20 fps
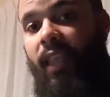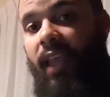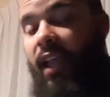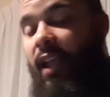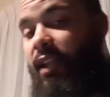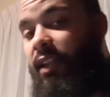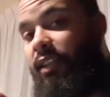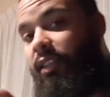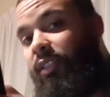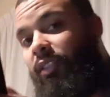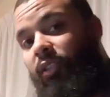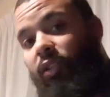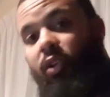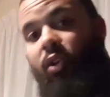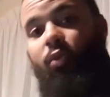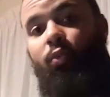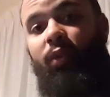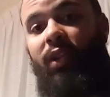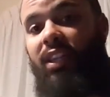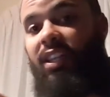And, you
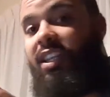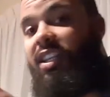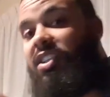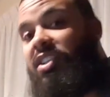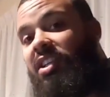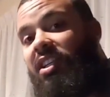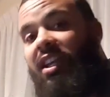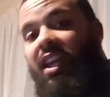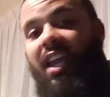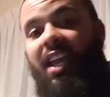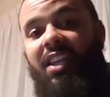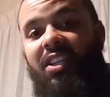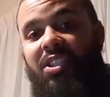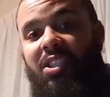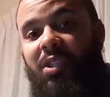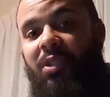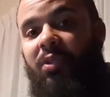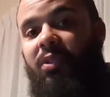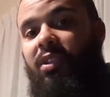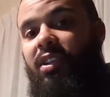know, we teaching the
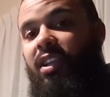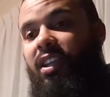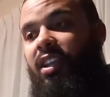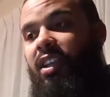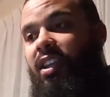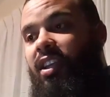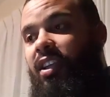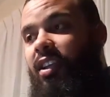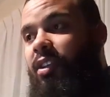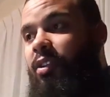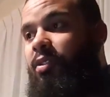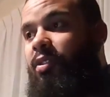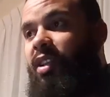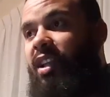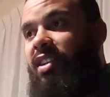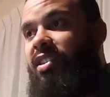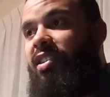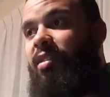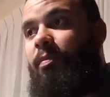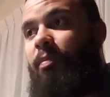angel. You know,
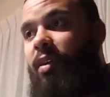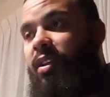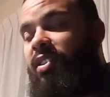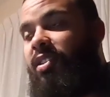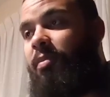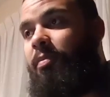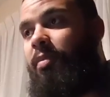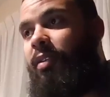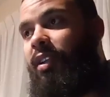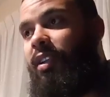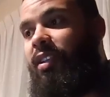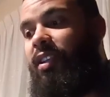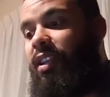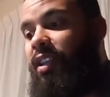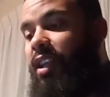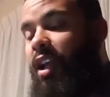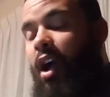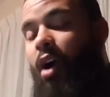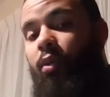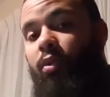that's a
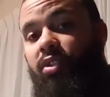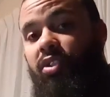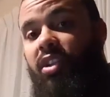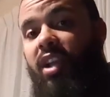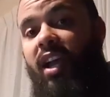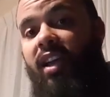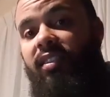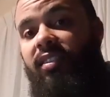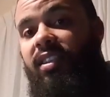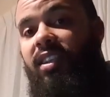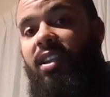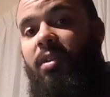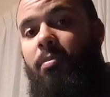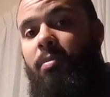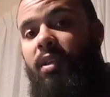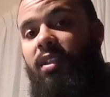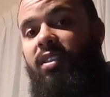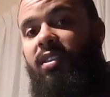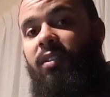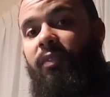possibility. Yahusha is in the
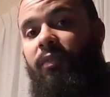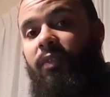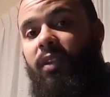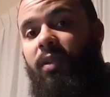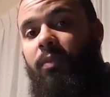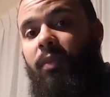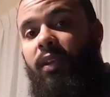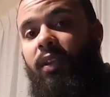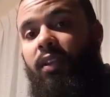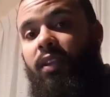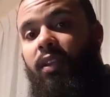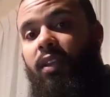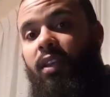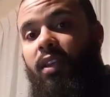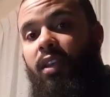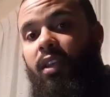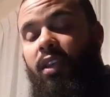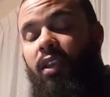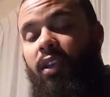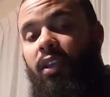midst of it, man.
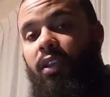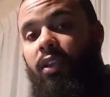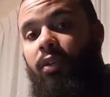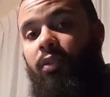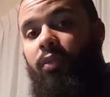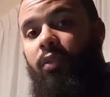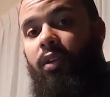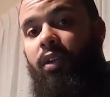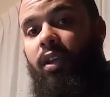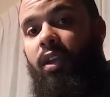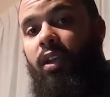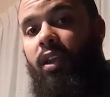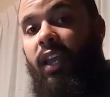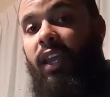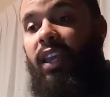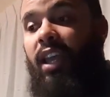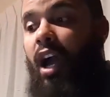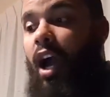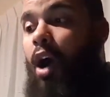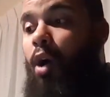You know,
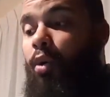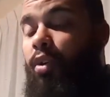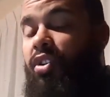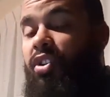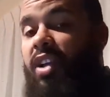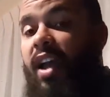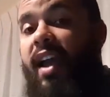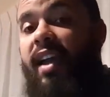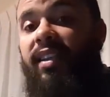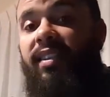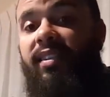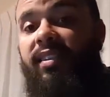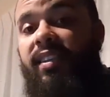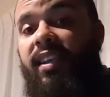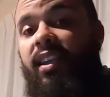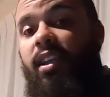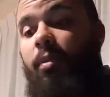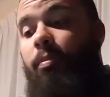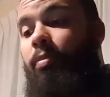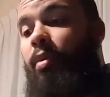and Yahusha is
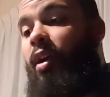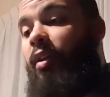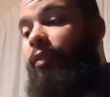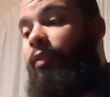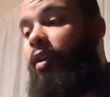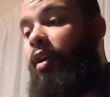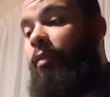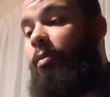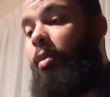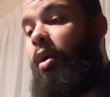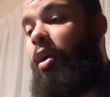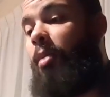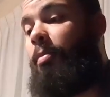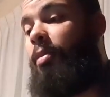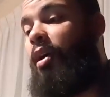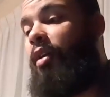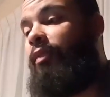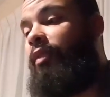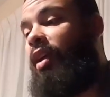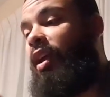set above ab
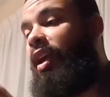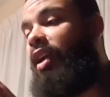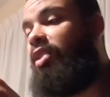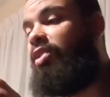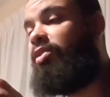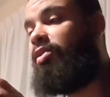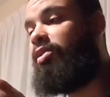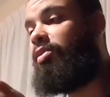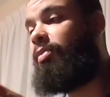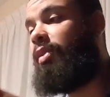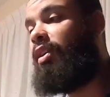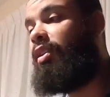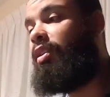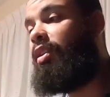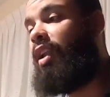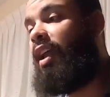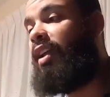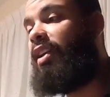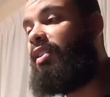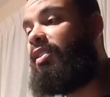above the angels, man.
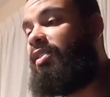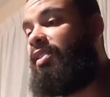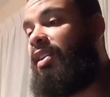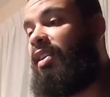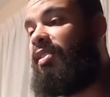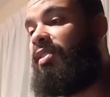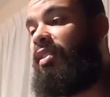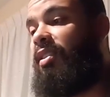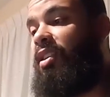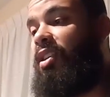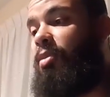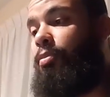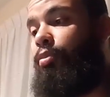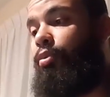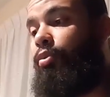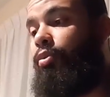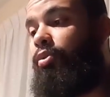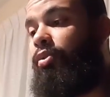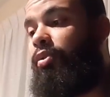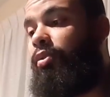Like it says in
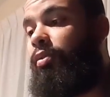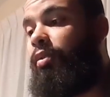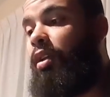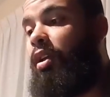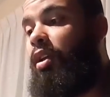Hebrews.